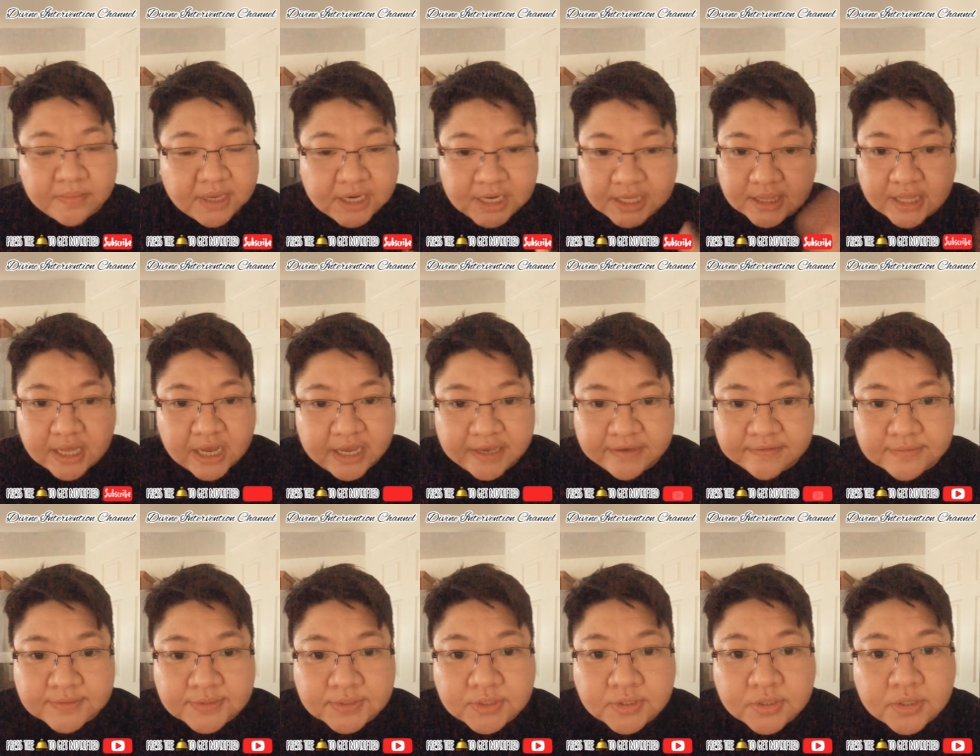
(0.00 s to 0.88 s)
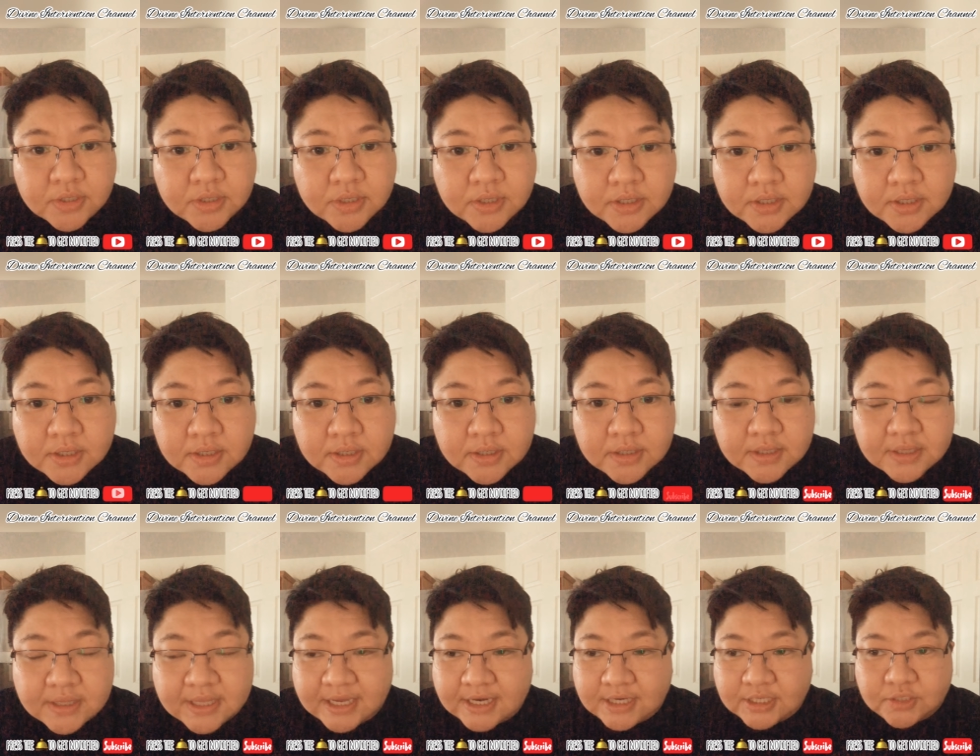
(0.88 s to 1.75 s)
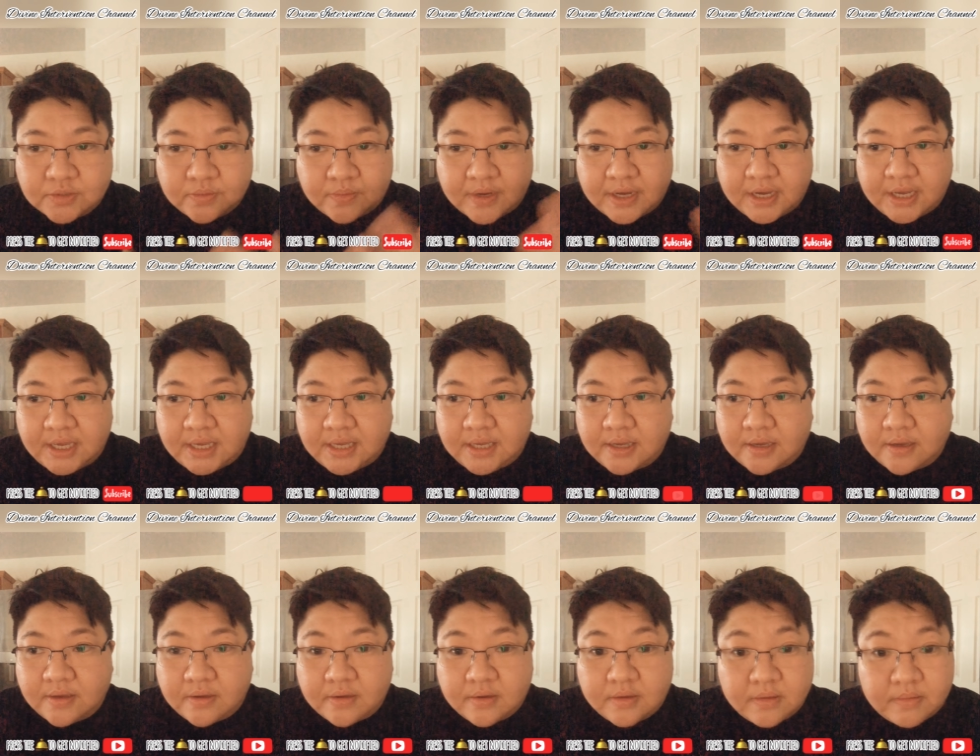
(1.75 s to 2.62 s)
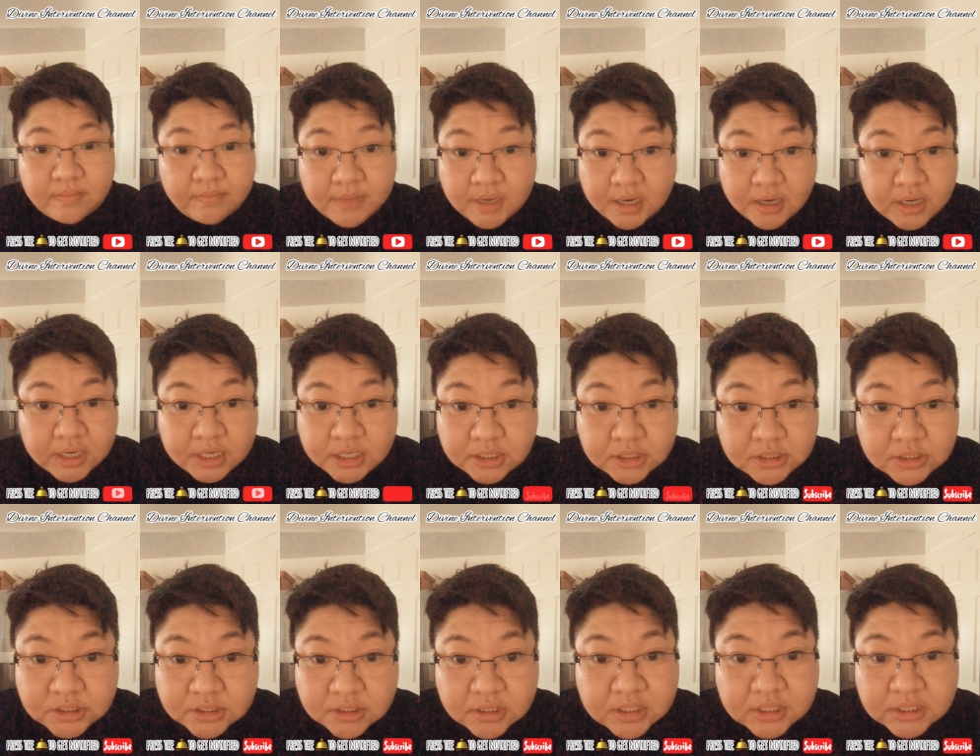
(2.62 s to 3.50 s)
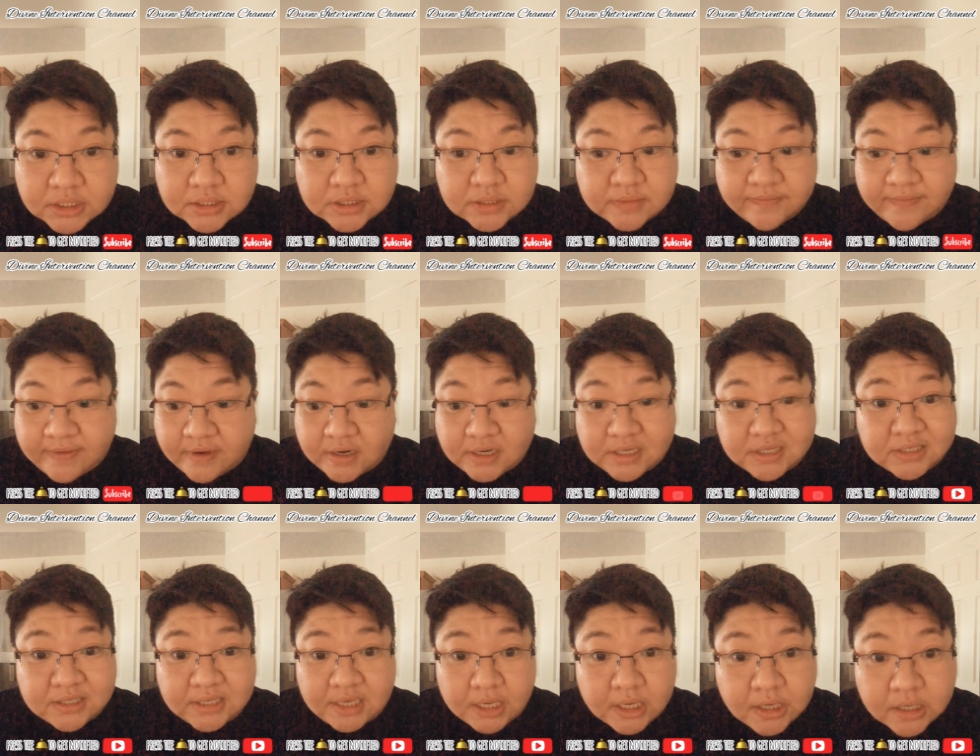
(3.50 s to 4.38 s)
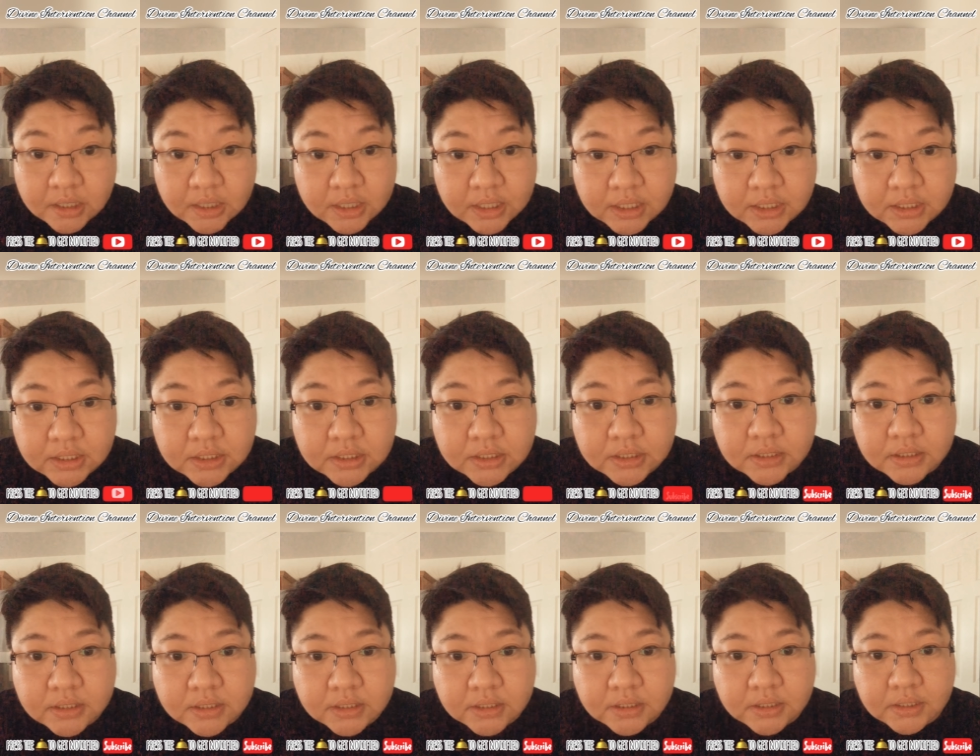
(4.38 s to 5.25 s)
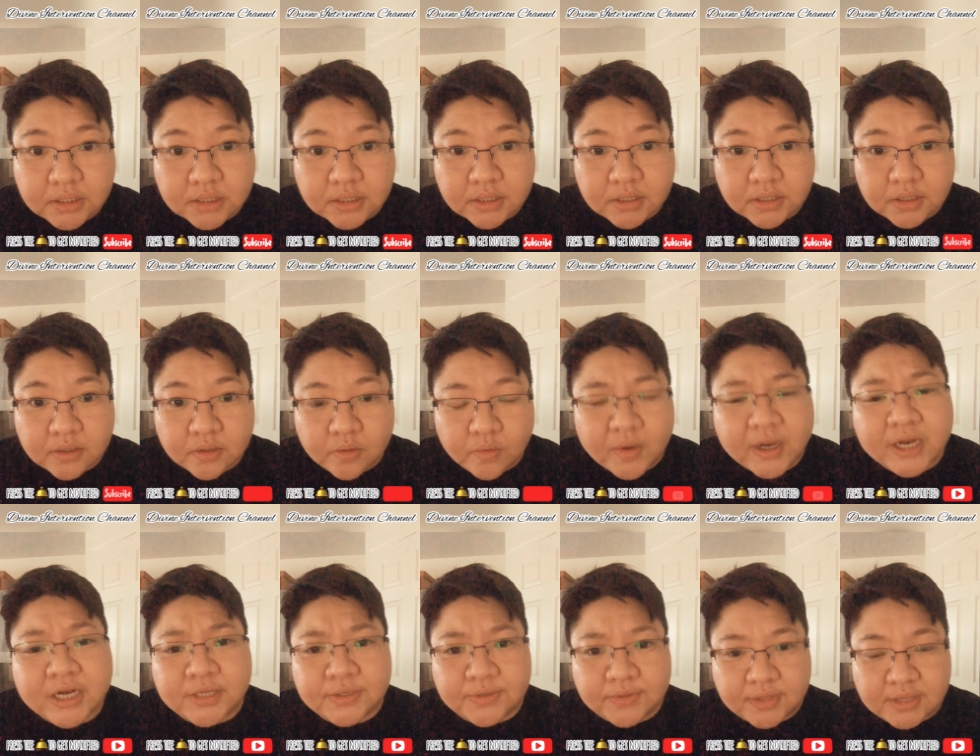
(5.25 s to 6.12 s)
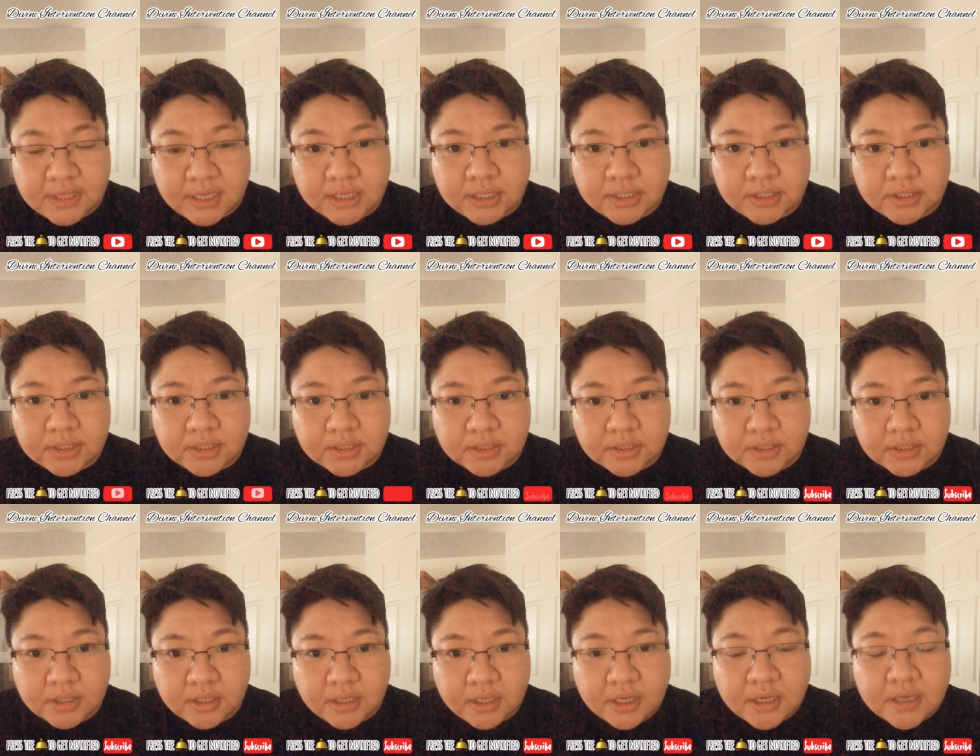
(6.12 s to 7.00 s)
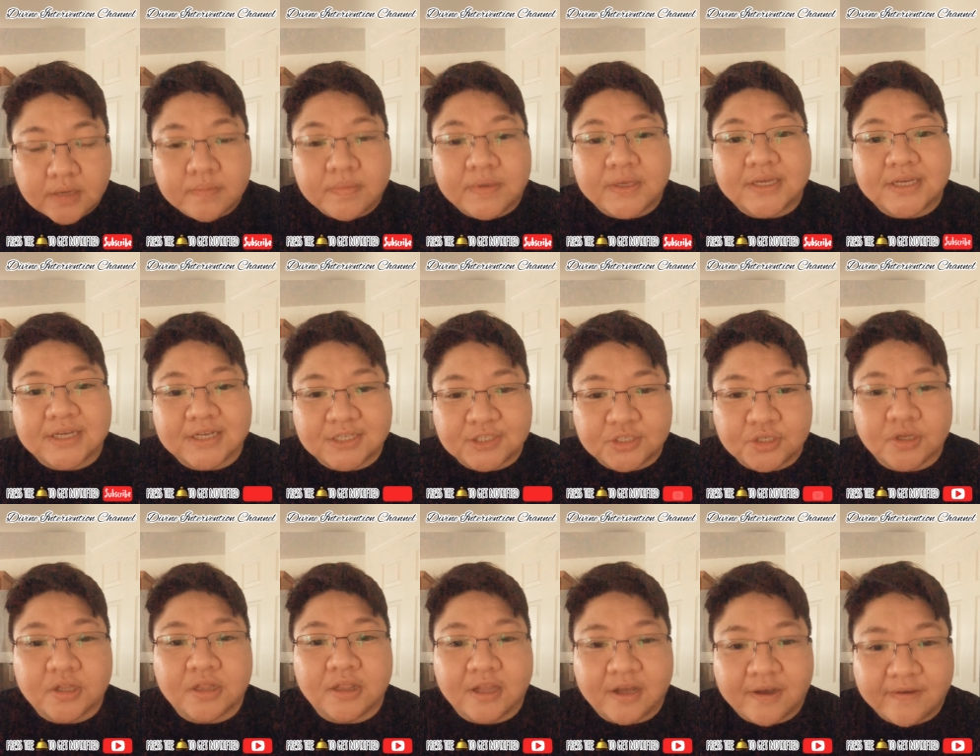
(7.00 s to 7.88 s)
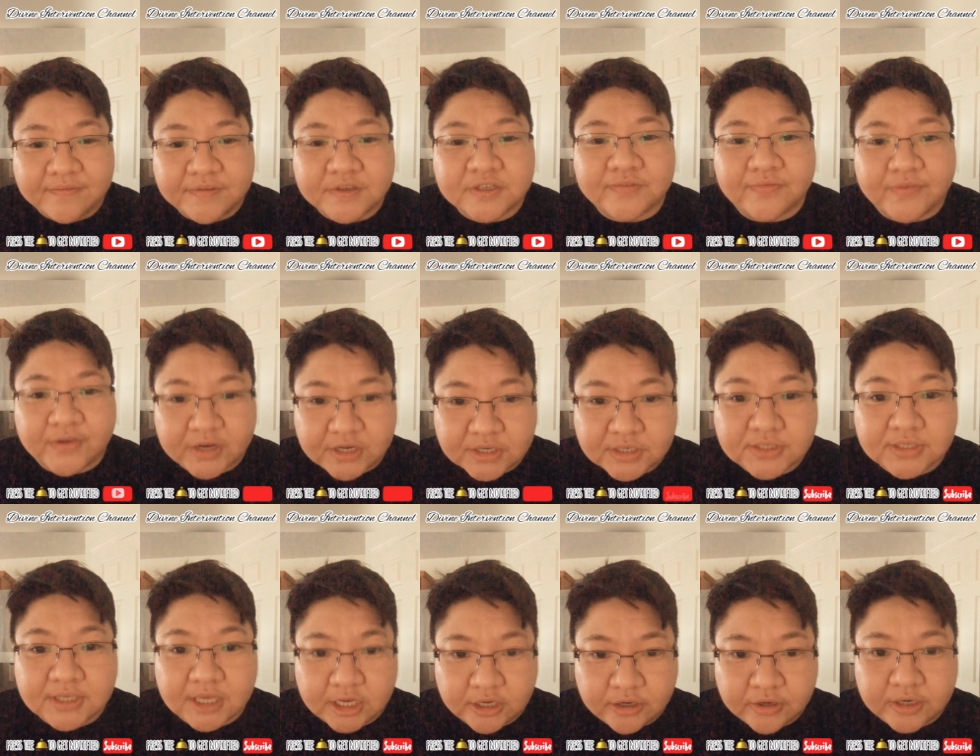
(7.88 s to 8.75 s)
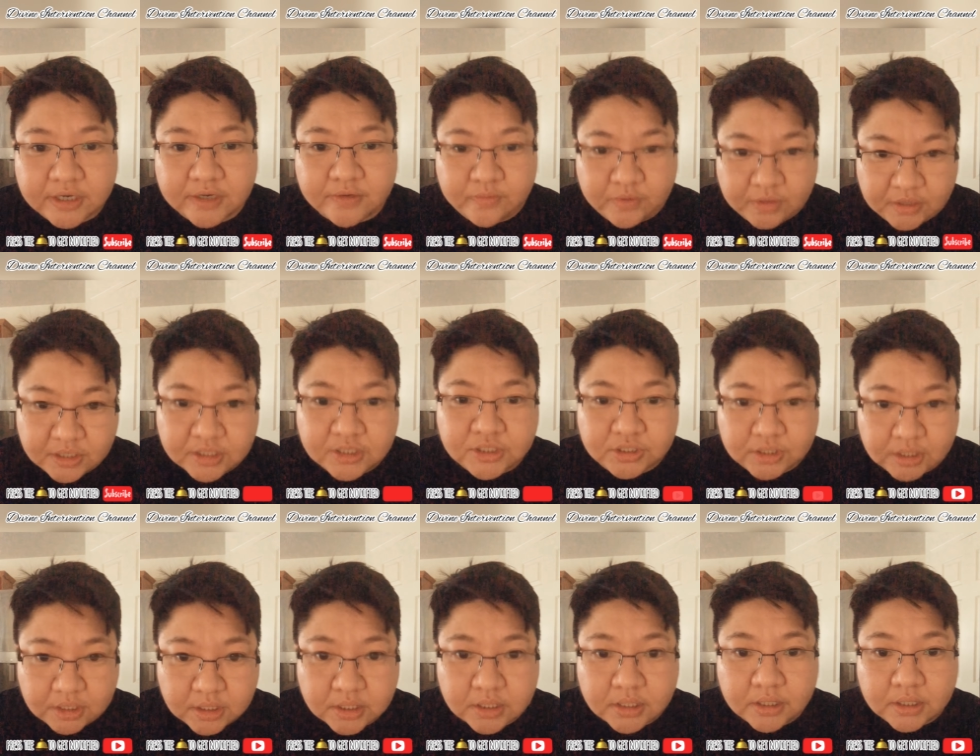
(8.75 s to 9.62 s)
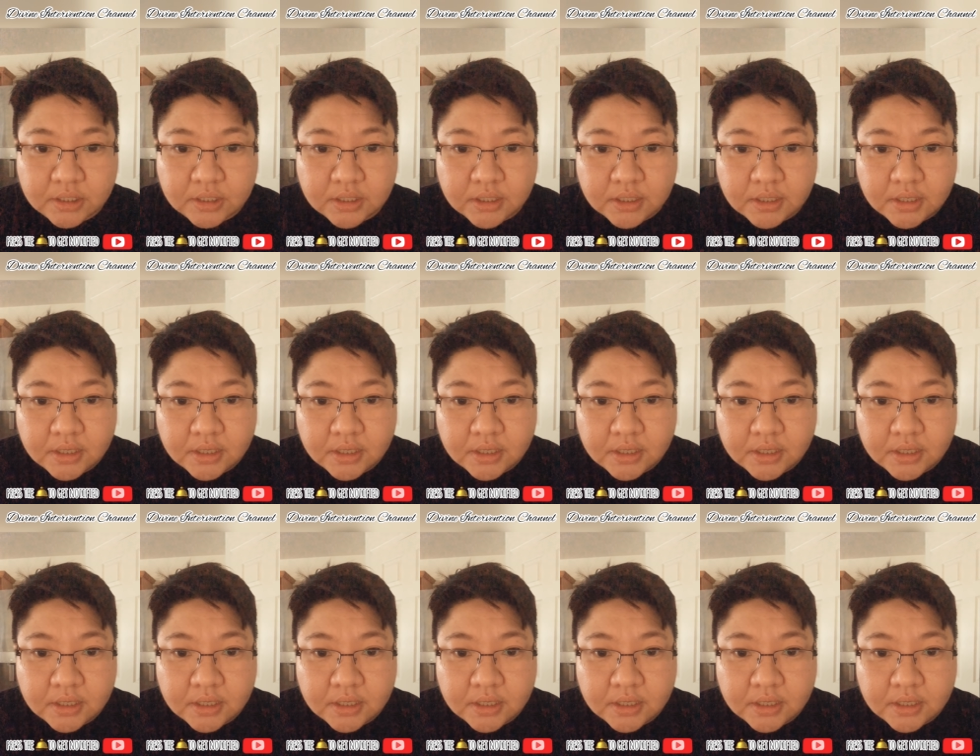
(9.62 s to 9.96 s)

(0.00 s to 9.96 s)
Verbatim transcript: many lives. That is why marriage is very sacred. Why do you think? Because your love is very sacred with each other.